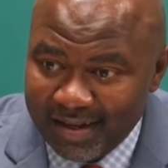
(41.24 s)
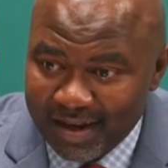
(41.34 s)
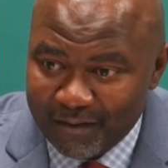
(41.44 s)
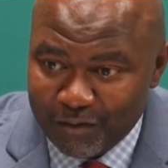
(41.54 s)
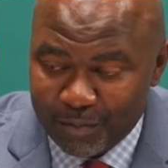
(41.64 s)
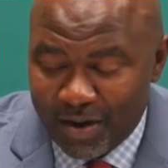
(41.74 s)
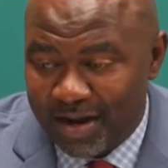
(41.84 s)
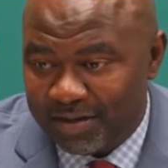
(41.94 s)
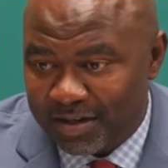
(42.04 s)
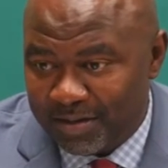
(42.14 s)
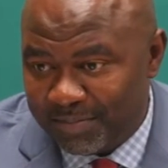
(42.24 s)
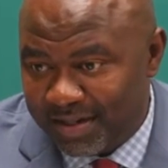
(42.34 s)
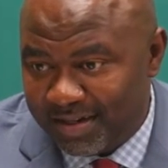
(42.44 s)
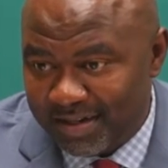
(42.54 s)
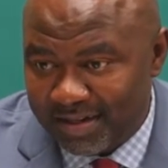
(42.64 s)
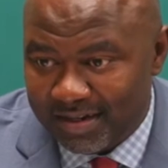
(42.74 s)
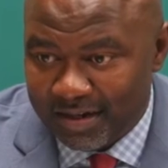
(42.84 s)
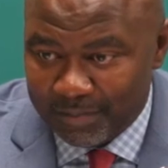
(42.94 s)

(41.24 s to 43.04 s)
and for Brown to come in and uh,